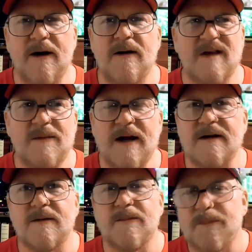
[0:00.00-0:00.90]
It seems like
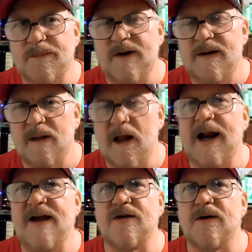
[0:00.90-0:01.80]
it's a lot
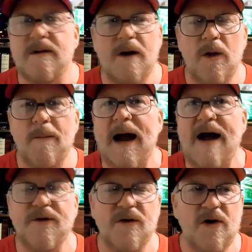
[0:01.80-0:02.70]
easier to go to the
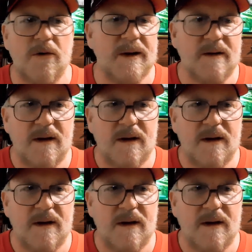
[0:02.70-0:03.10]
bathroom and